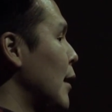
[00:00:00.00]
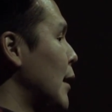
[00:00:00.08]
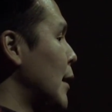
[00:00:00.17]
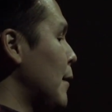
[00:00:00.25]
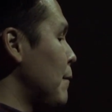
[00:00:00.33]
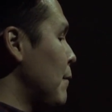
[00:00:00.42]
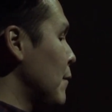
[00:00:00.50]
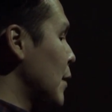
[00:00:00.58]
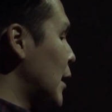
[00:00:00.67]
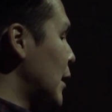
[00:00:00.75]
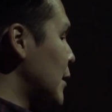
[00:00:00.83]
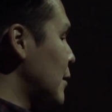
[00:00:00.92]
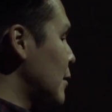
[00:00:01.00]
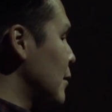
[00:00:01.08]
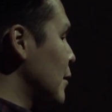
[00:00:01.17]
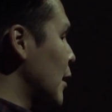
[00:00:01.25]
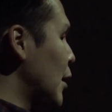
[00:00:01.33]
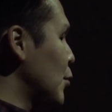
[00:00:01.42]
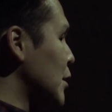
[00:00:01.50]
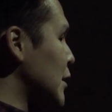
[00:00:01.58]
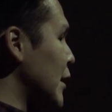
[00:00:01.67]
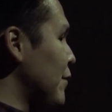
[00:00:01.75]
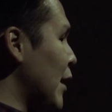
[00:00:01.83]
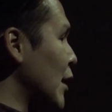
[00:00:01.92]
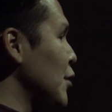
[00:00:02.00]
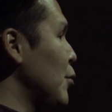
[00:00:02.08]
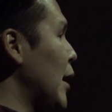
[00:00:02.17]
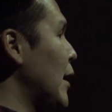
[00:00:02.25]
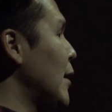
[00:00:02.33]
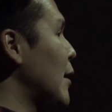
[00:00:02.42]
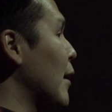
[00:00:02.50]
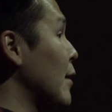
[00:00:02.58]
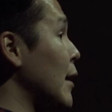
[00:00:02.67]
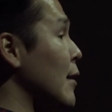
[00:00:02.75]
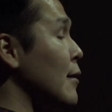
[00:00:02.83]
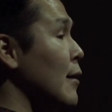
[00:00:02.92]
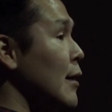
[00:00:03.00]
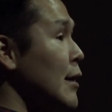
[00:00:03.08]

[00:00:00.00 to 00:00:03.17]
I was evaluated, and they